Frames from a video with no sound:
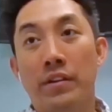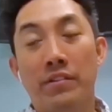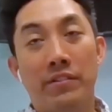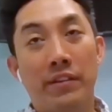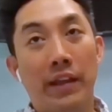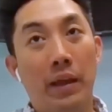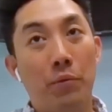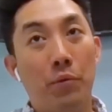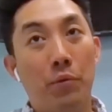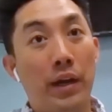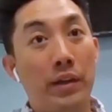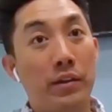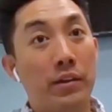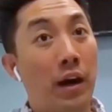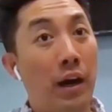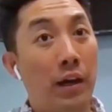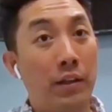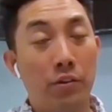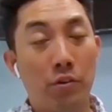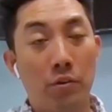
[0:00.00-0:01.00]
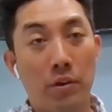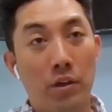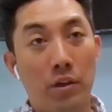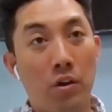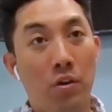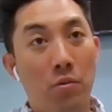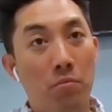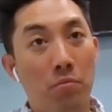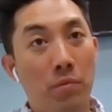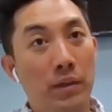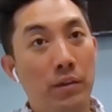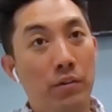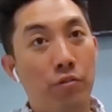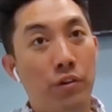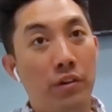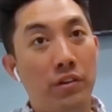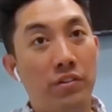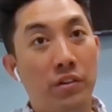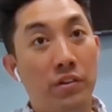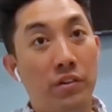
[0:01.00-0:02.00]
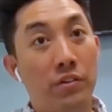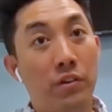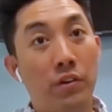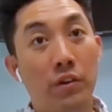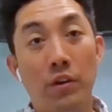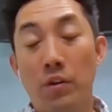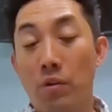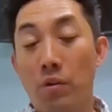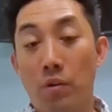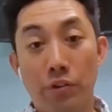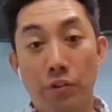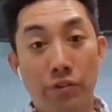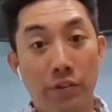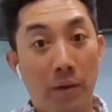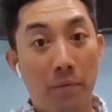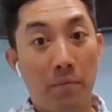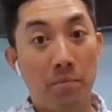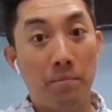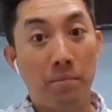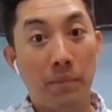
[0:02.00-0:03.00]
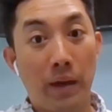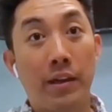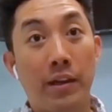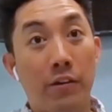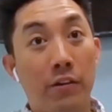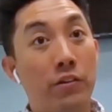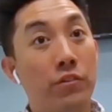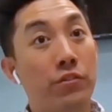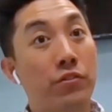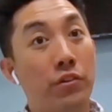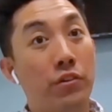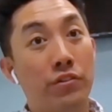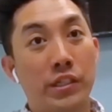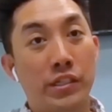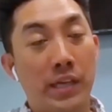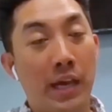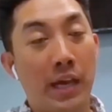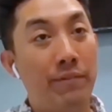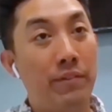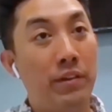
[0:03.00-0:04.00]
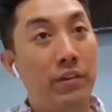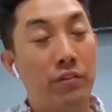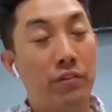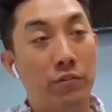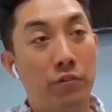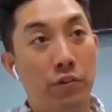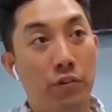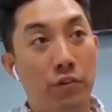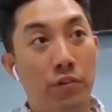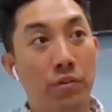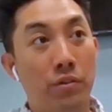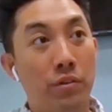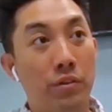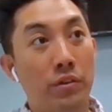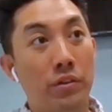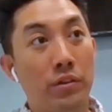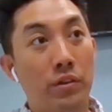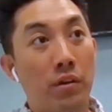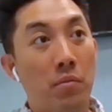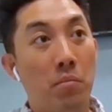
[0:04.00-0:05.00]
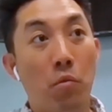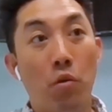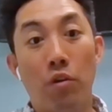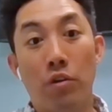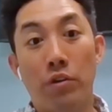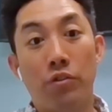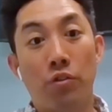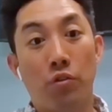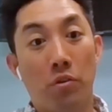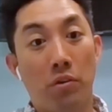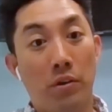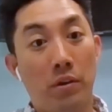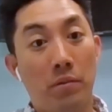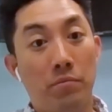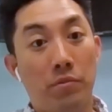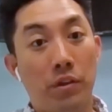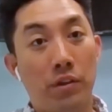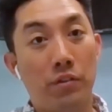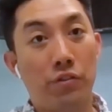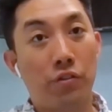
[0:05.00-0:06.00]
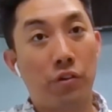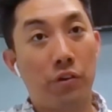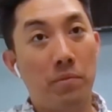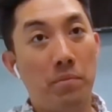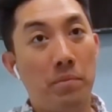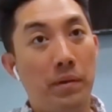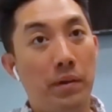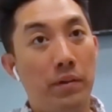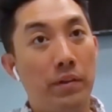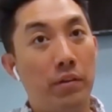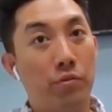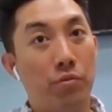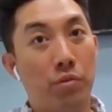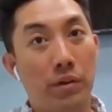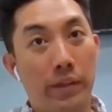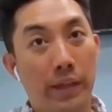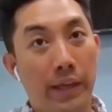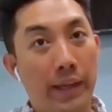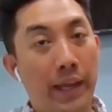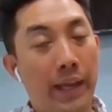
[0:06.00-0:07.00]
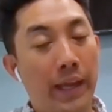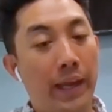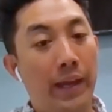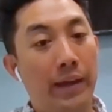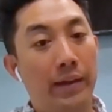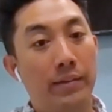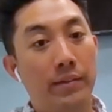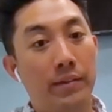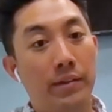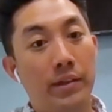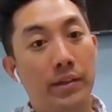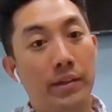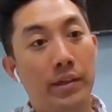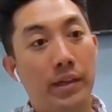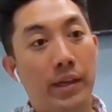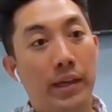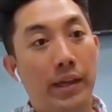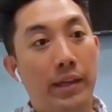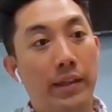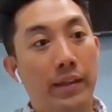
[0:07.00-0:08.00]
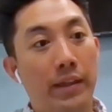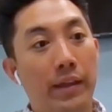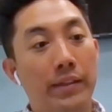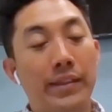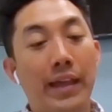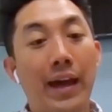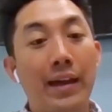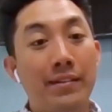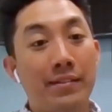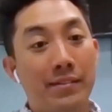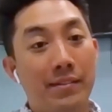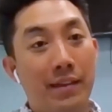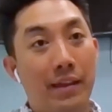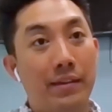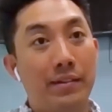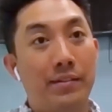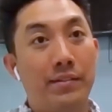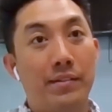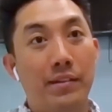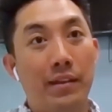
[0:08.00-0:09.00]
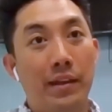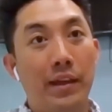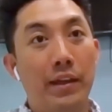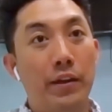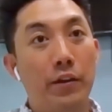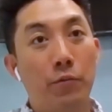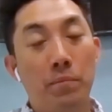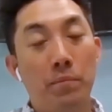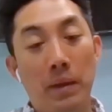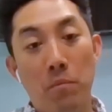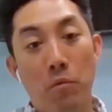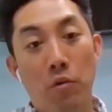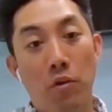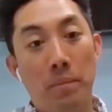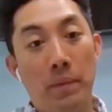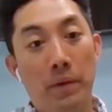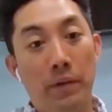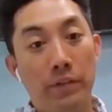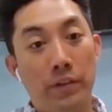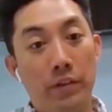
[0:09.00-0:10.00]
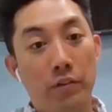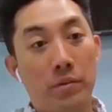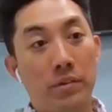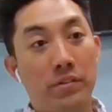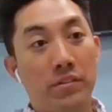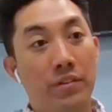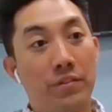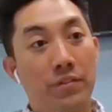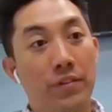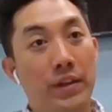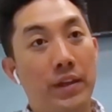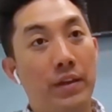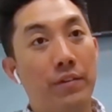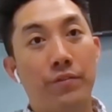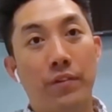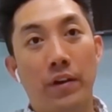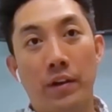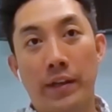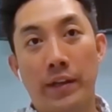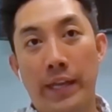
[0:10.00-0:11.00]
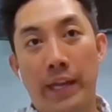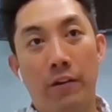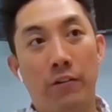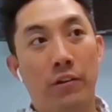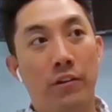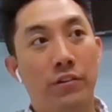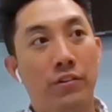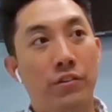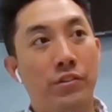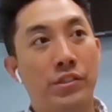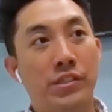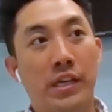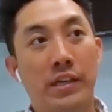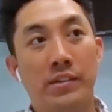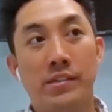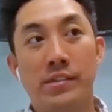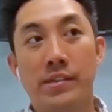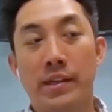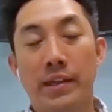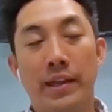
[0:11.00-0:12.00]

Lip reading: statewide condo or home increases, or some carriers are just having to do moratoriums on certain buildings where they can't. In that sense, it'll be more building specific. If a carrier says,